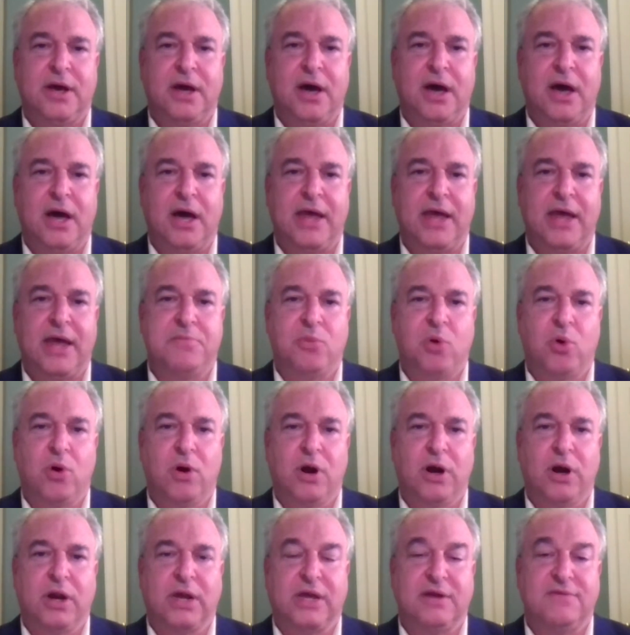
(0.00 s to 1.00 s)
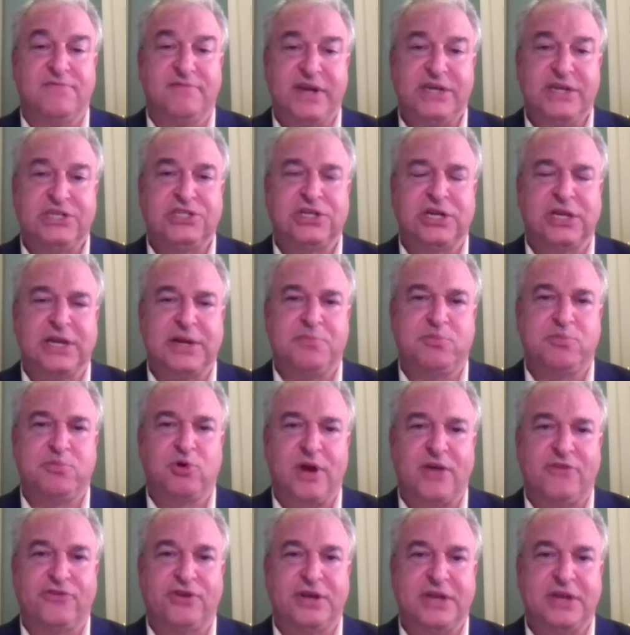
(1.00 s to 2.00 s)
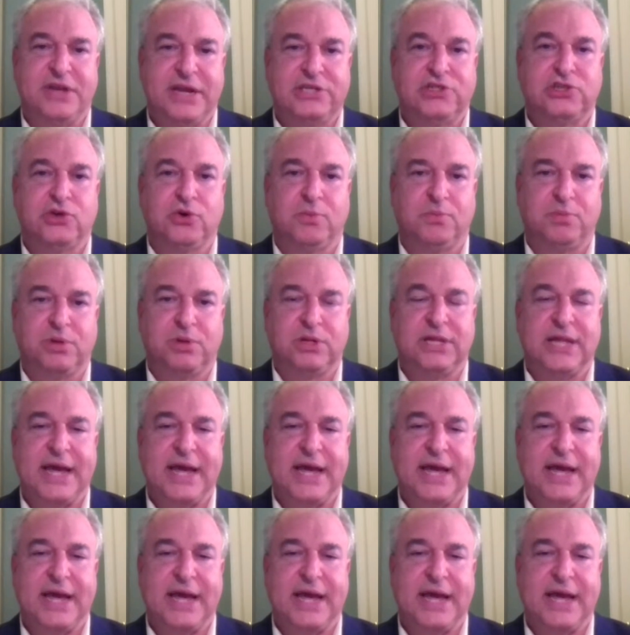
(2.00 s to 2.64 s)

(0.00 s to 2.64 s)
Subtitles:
and more conventionally presidential